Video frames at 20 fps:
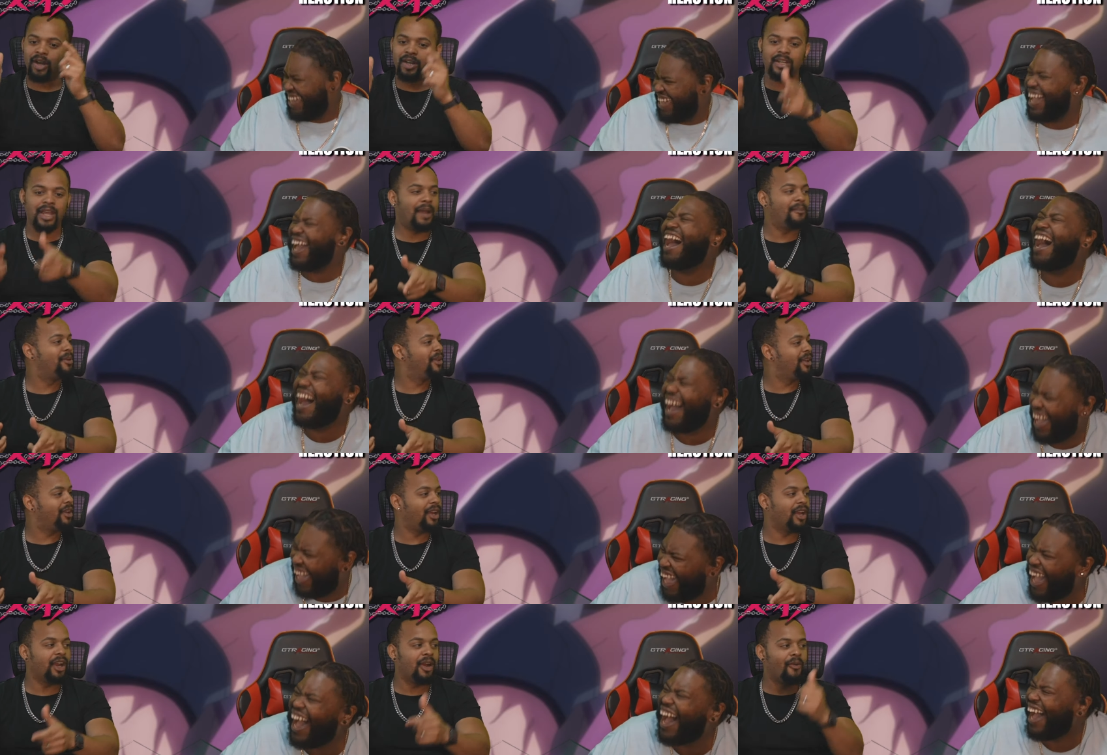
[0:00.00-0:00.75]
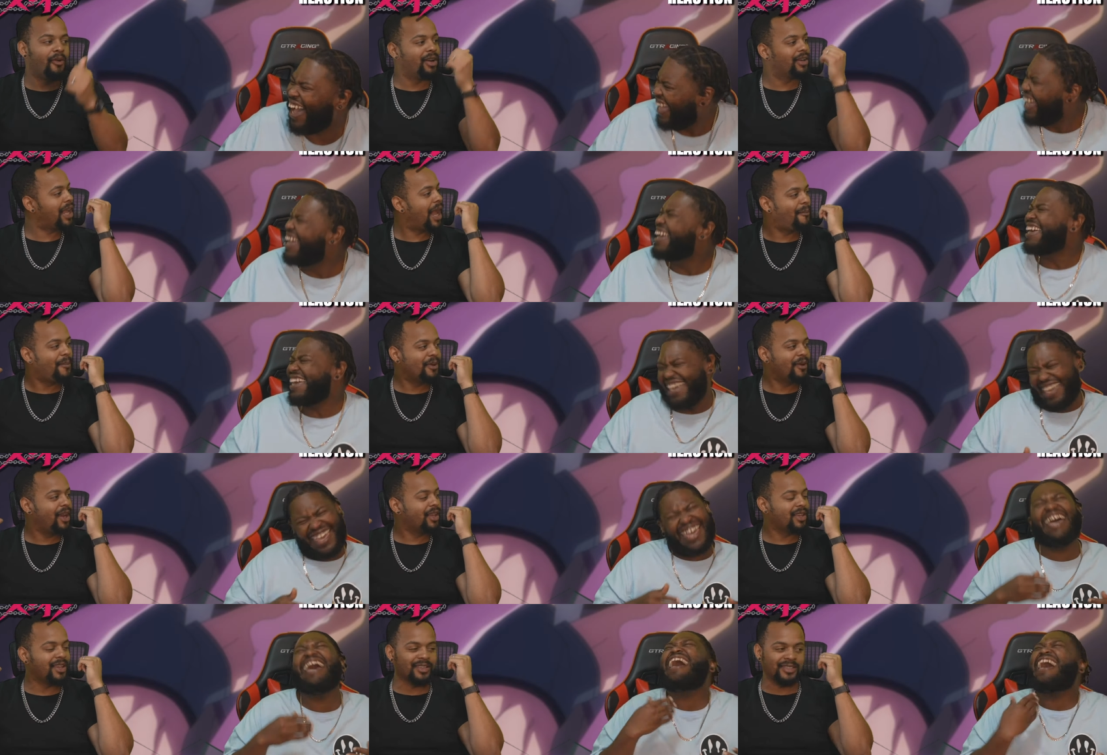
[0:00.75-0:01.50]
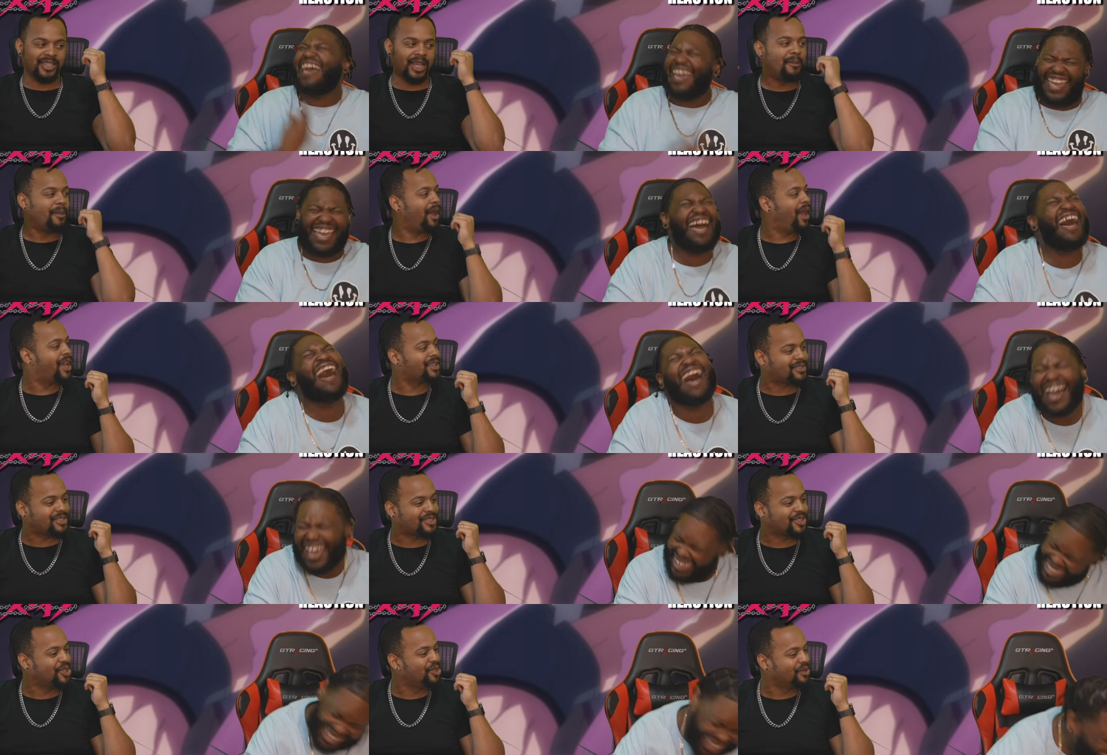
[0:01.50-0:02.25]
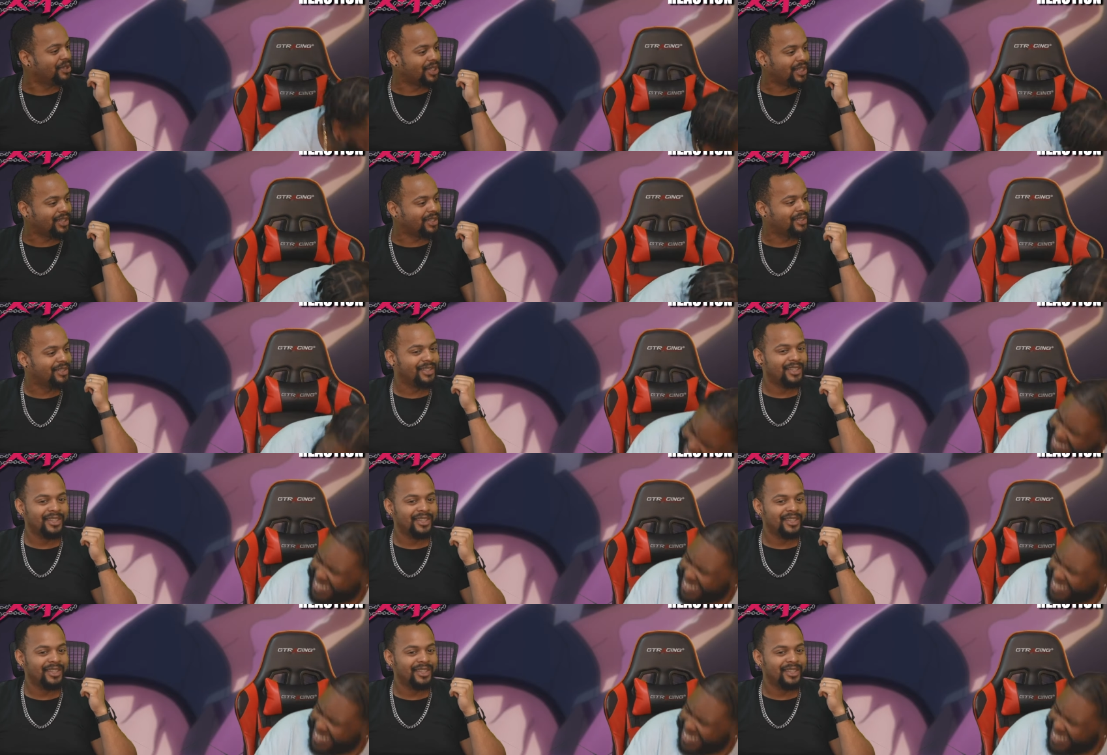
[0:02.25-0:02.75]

Speaker 1: One gotta be here, one gotta be right there. Someone has to do it.